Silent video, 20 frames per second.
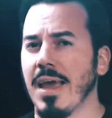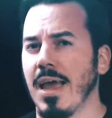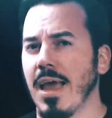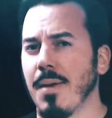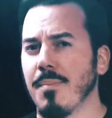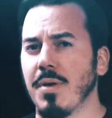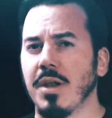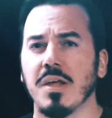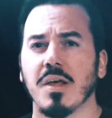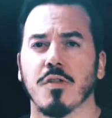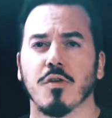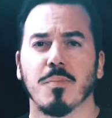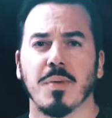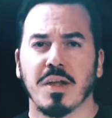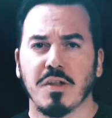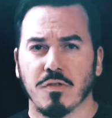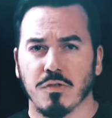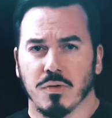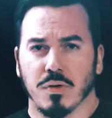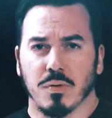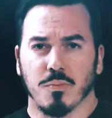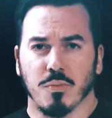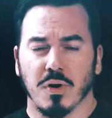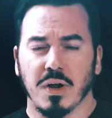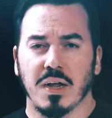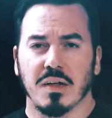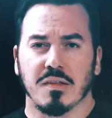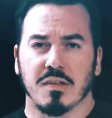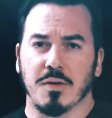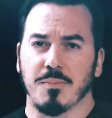and many other mainstream
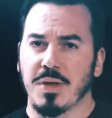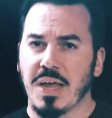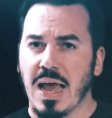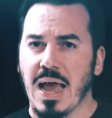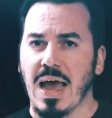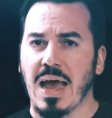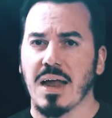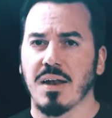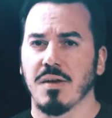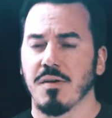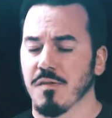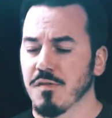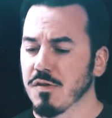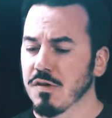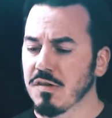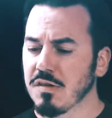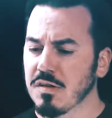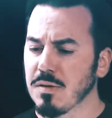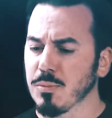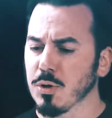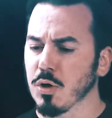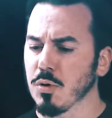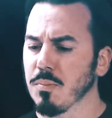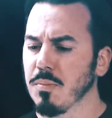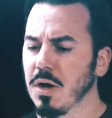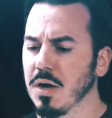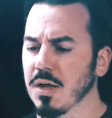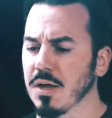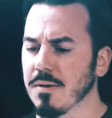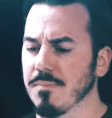brands can be had for similar
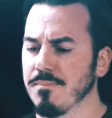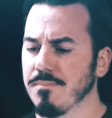money?